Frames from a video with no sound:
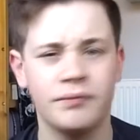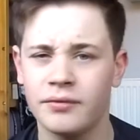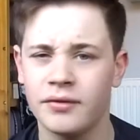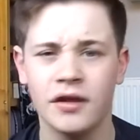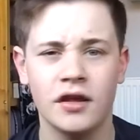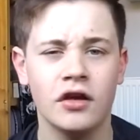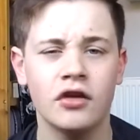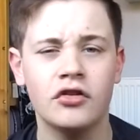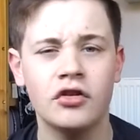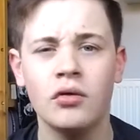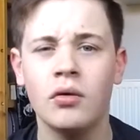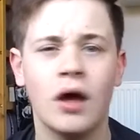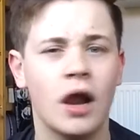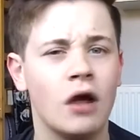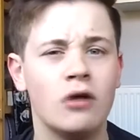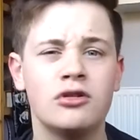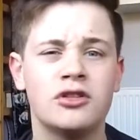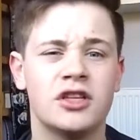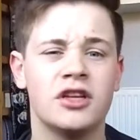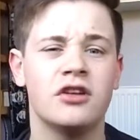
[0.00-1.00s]
you're too
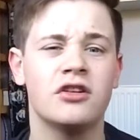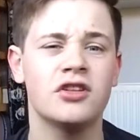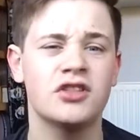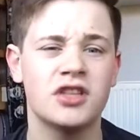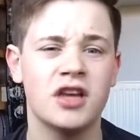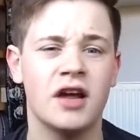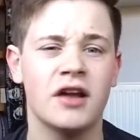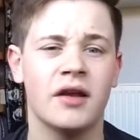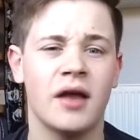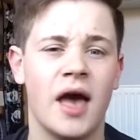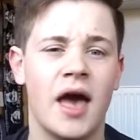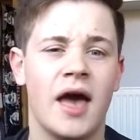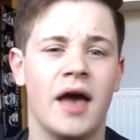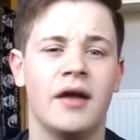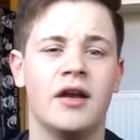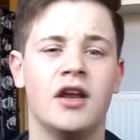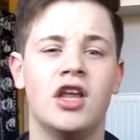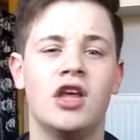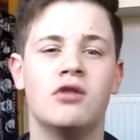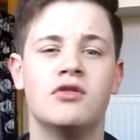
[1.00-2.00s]
close and you're just
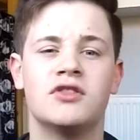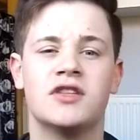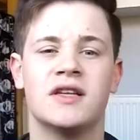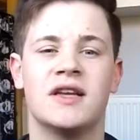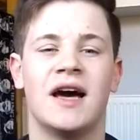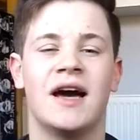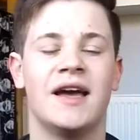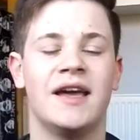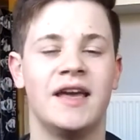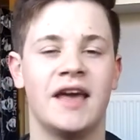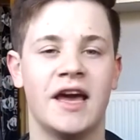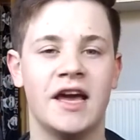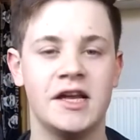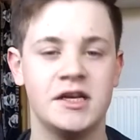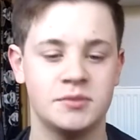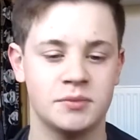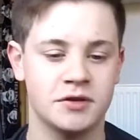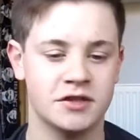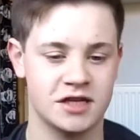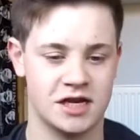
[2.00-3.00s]
not using that
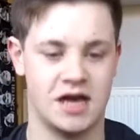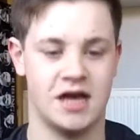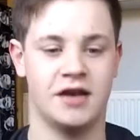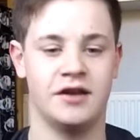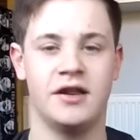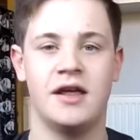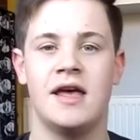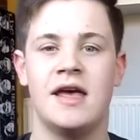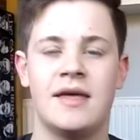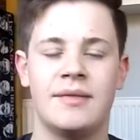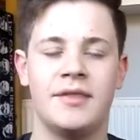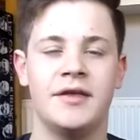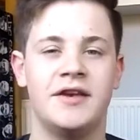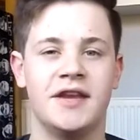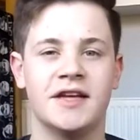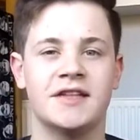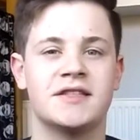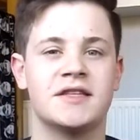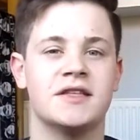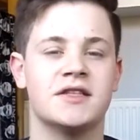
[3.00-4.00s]
engagement and the
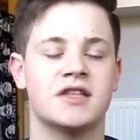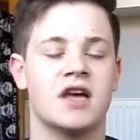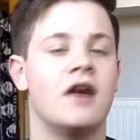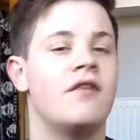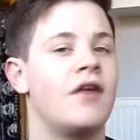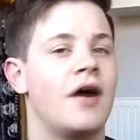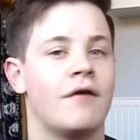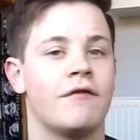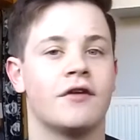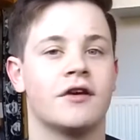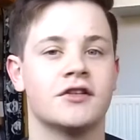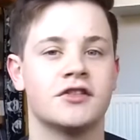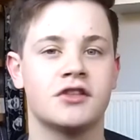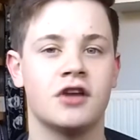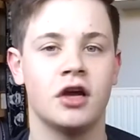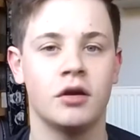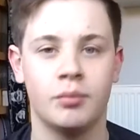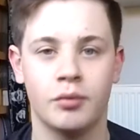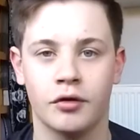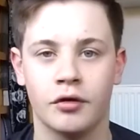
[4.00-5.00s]
distance of having a
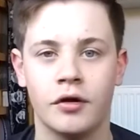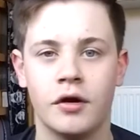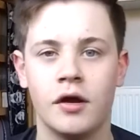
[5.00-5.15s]
sniper.